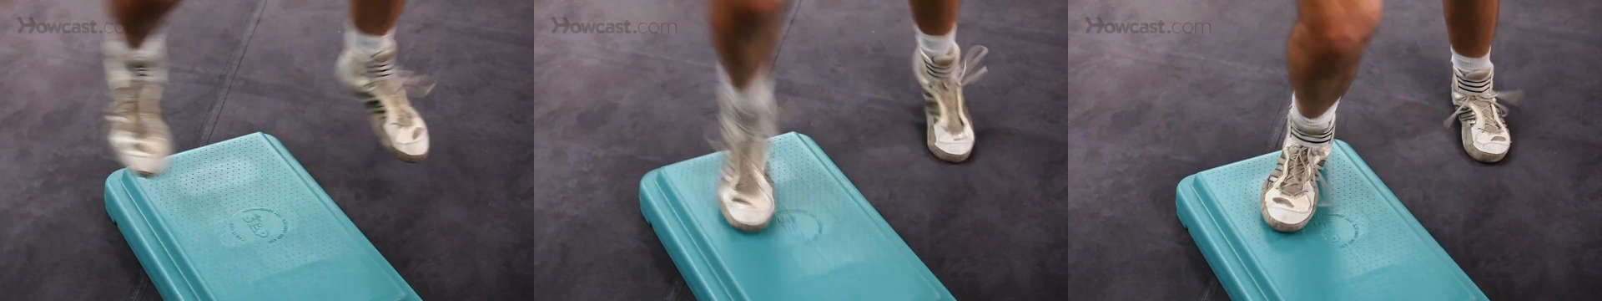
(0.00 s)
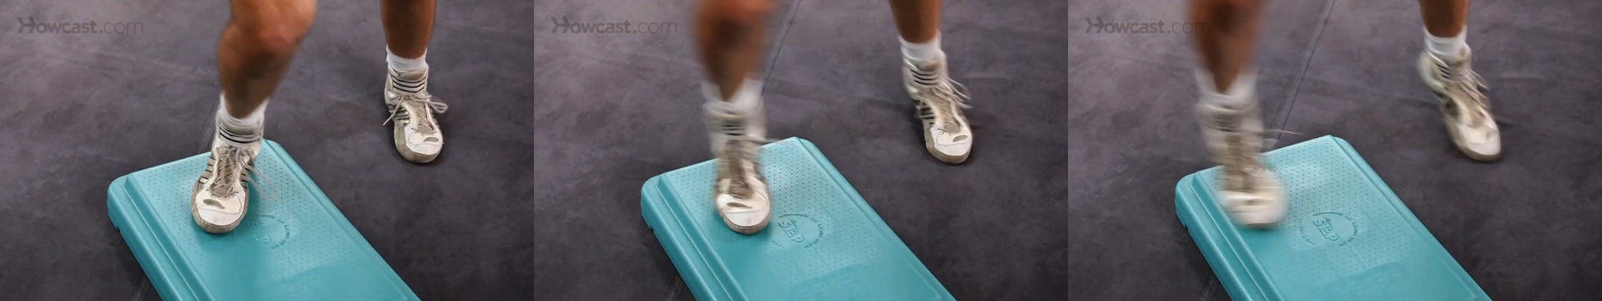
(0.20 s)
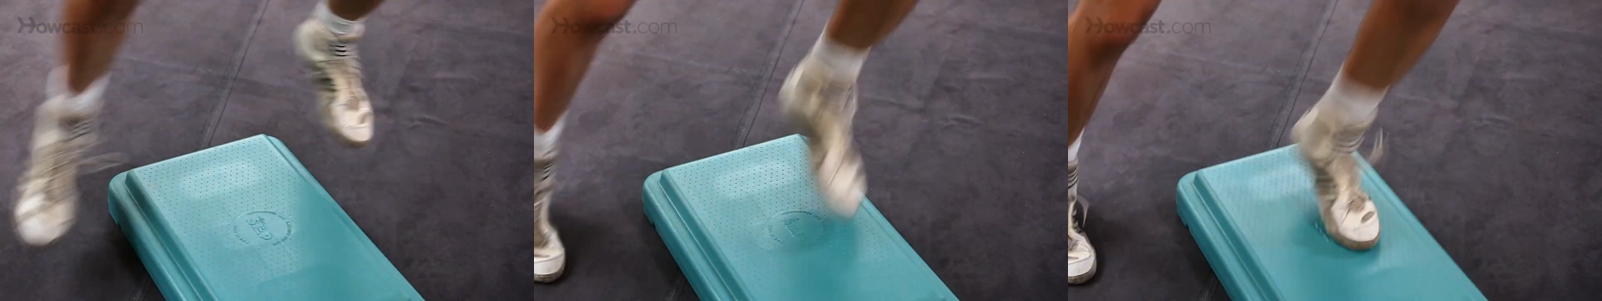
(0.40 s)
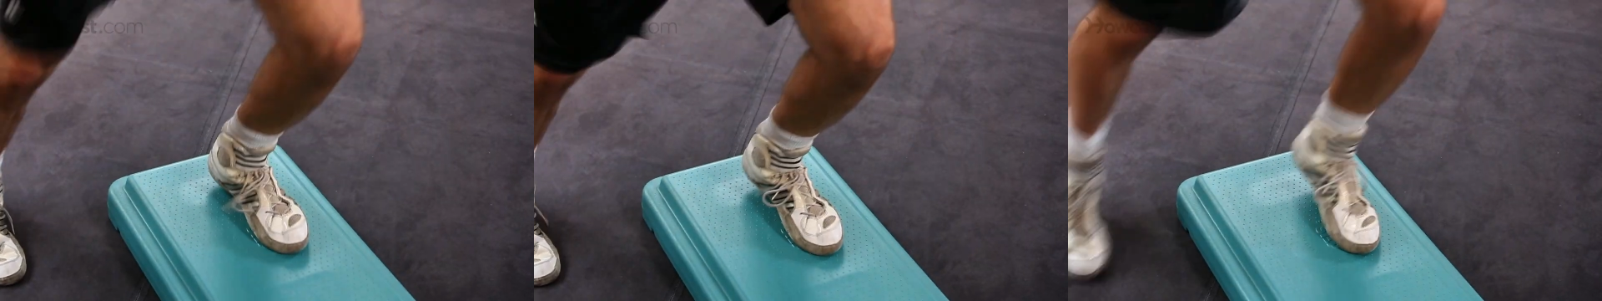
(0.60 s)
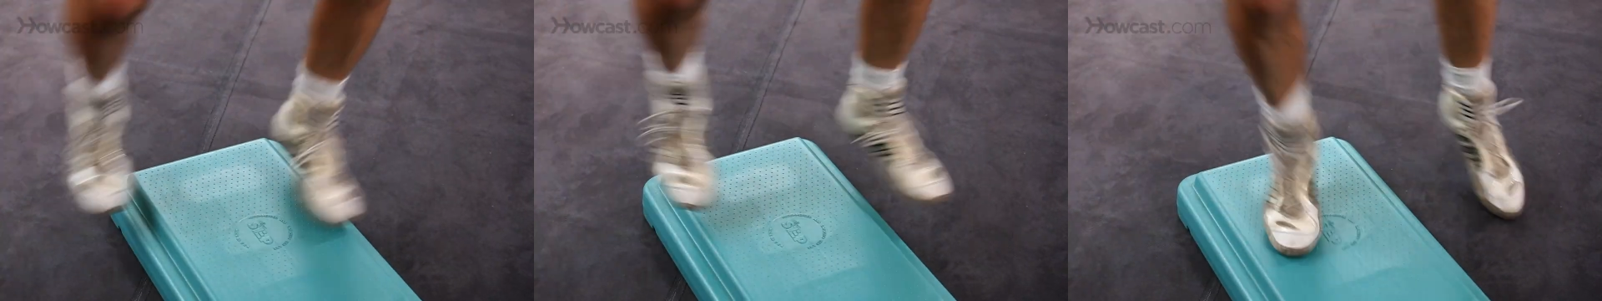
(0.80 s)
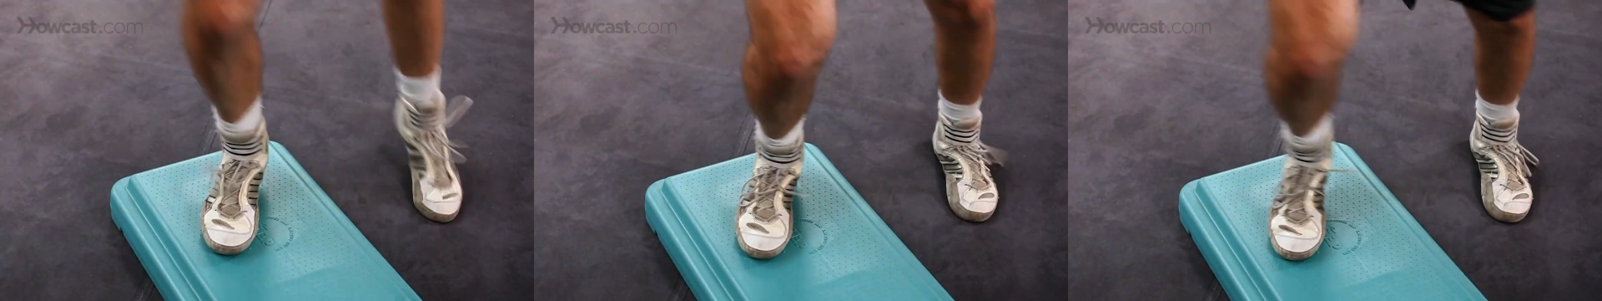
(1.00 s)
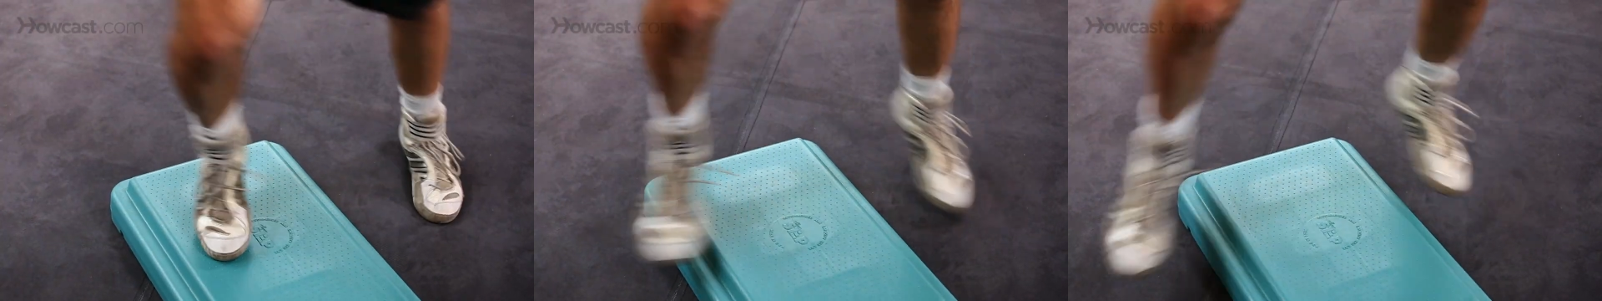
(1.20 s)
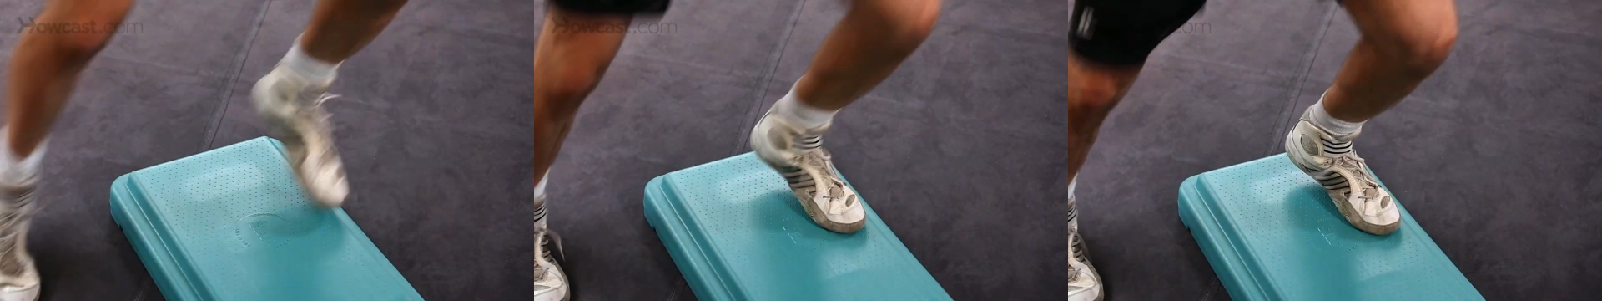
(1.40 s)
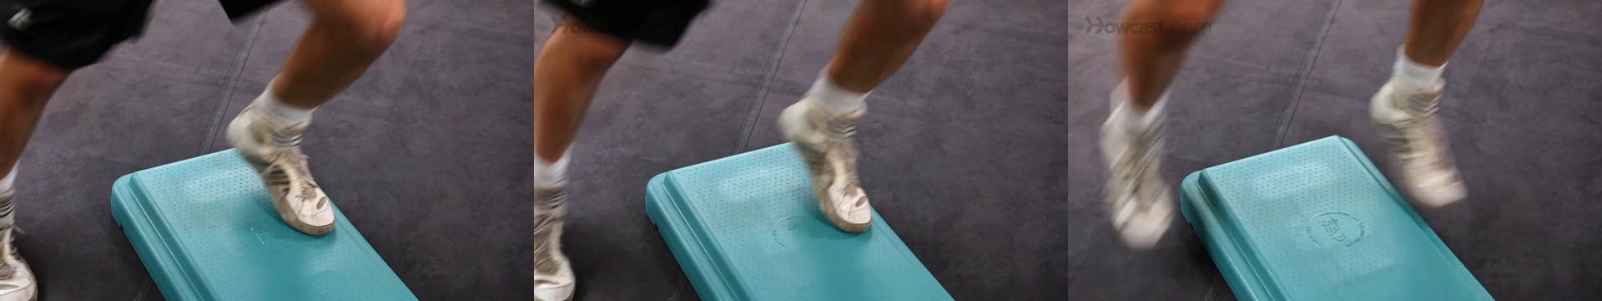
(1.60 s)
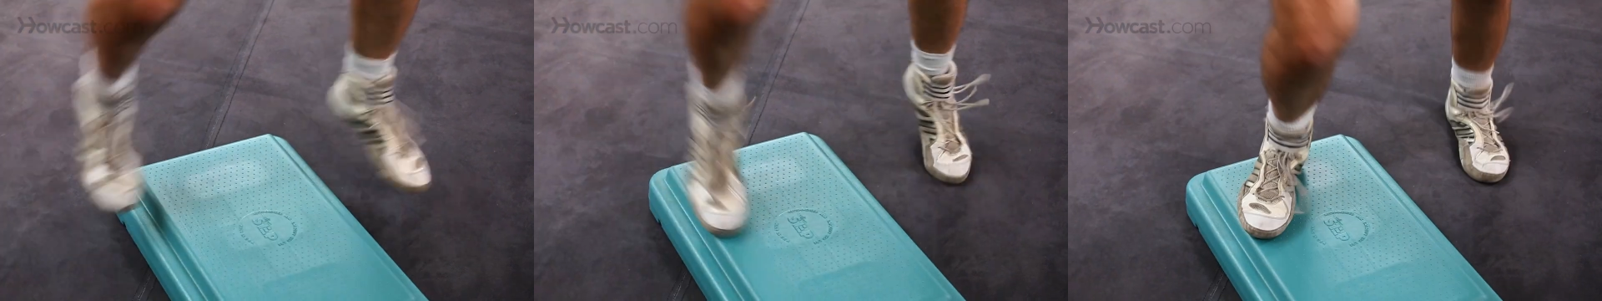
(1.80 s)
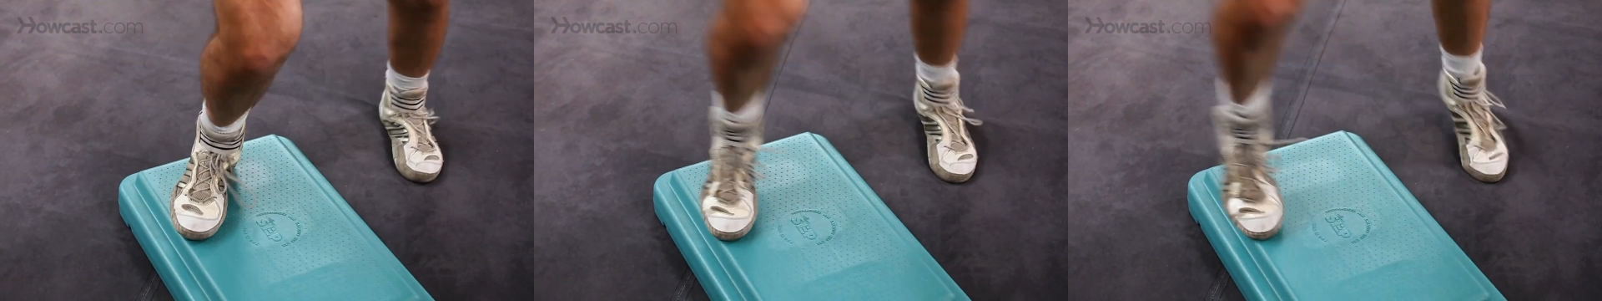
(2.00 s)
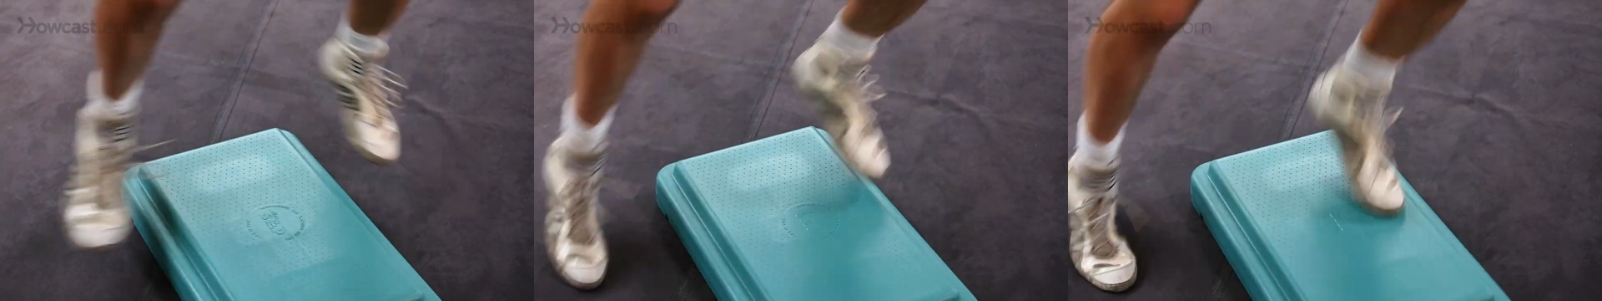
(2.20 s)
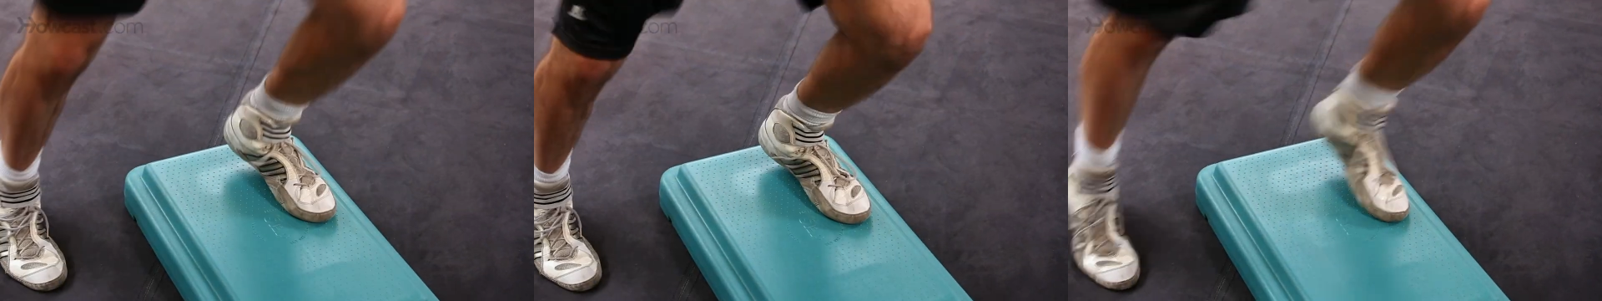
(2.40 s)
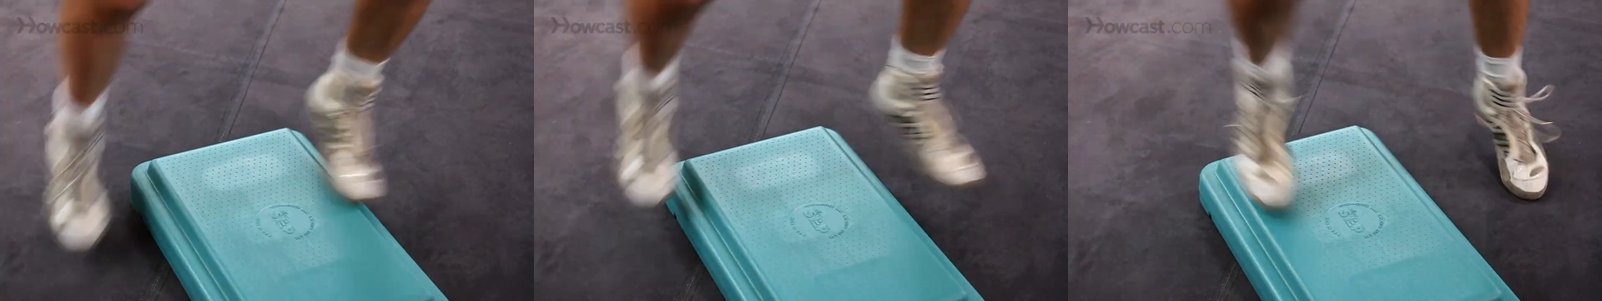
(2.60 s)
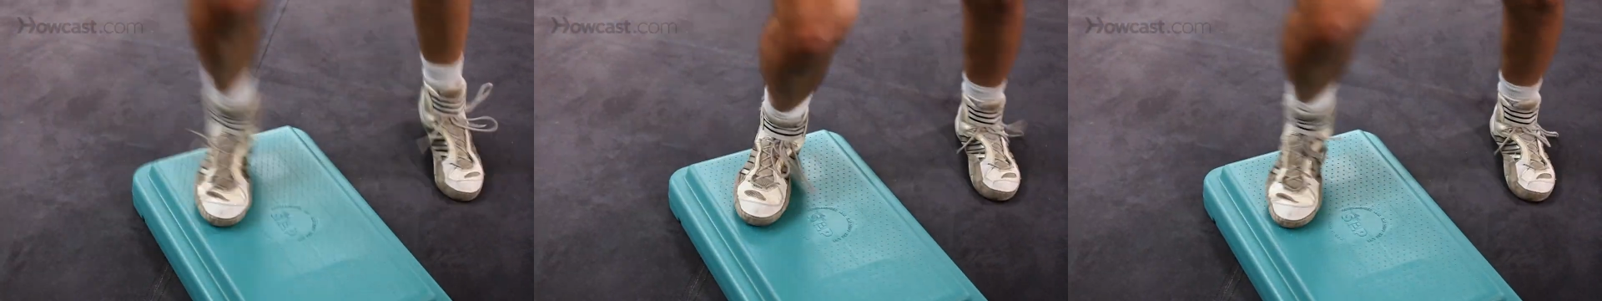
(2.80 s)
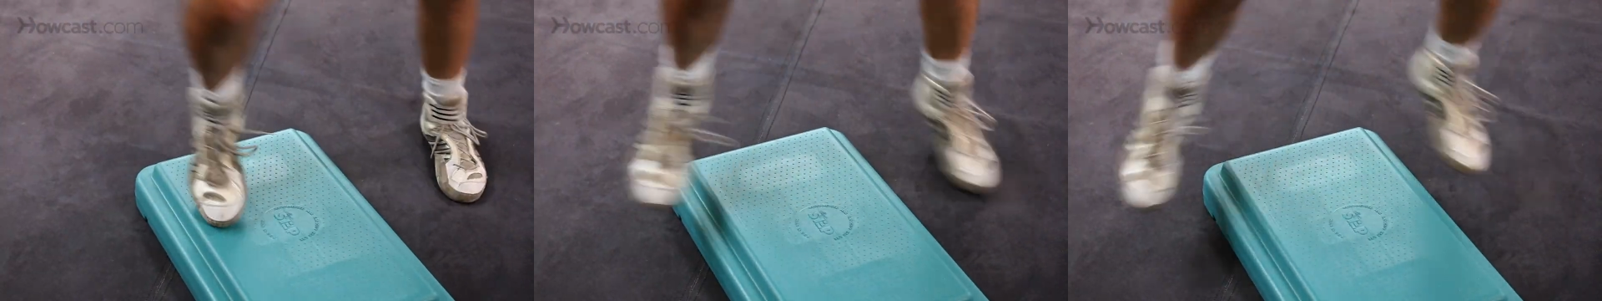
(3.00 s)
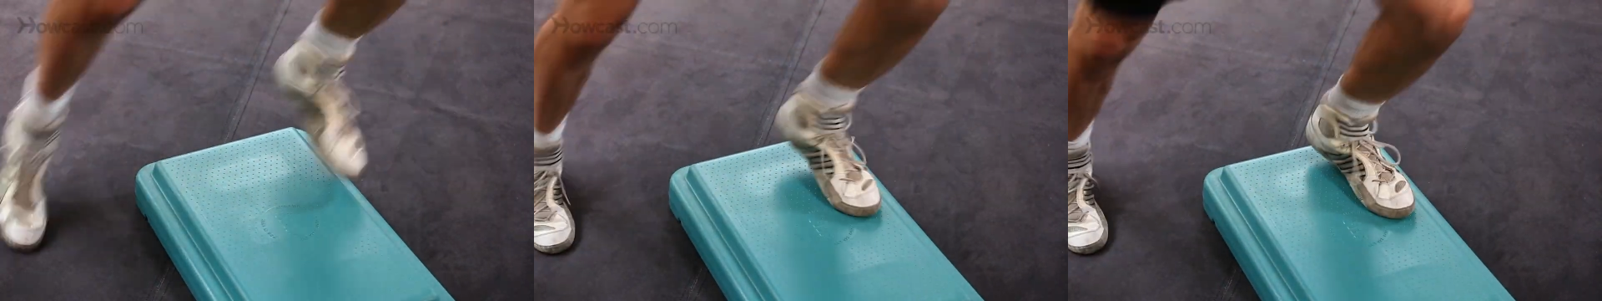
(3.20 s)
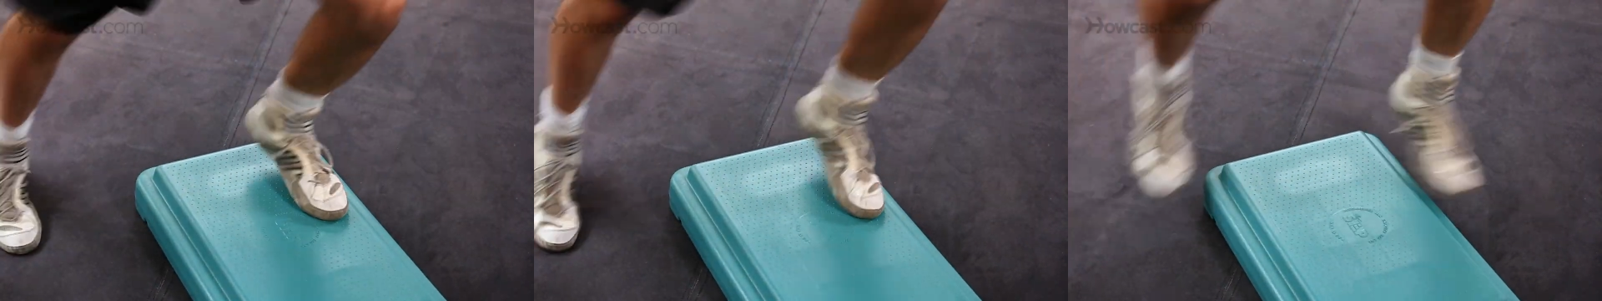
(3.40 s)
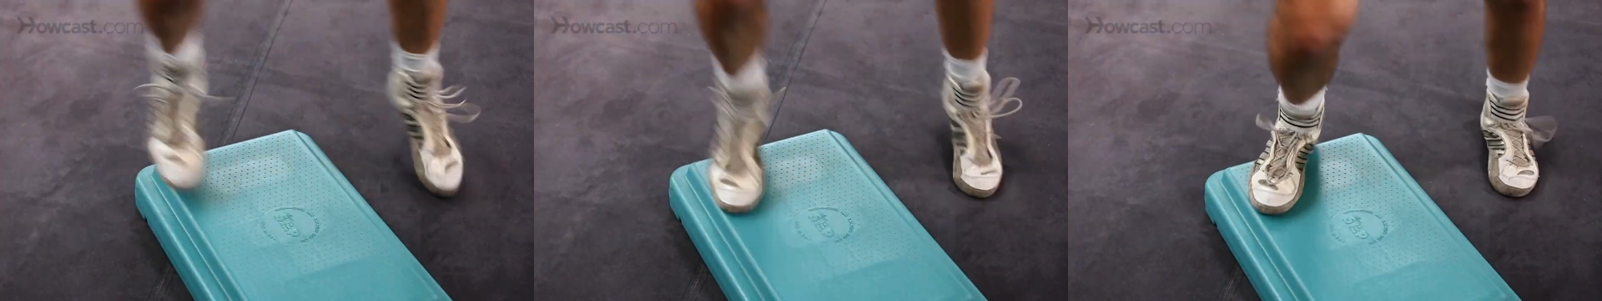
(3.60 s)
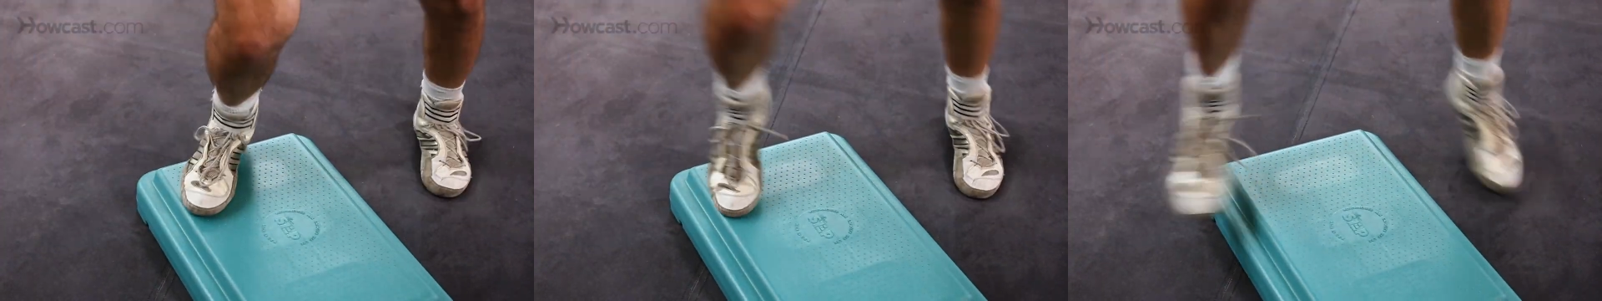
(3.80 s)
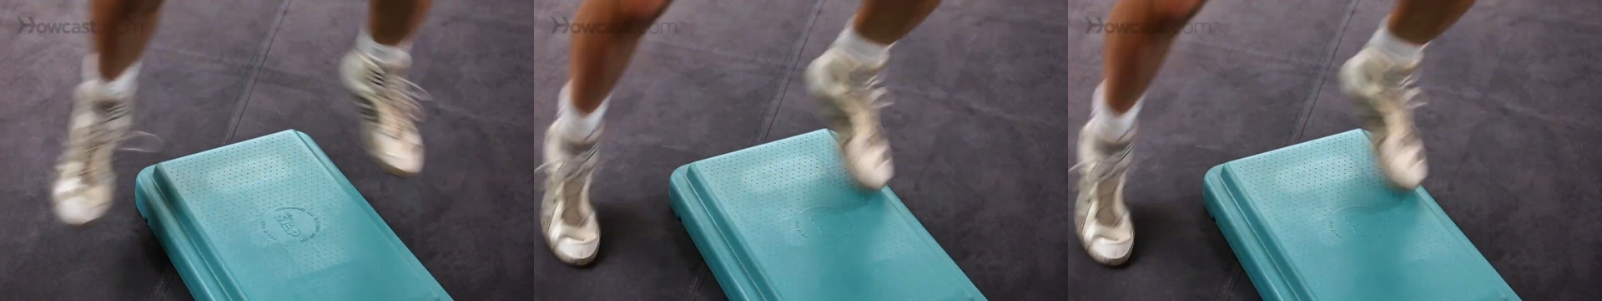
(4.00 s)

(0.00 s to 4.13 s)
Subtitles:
(no speaker visible)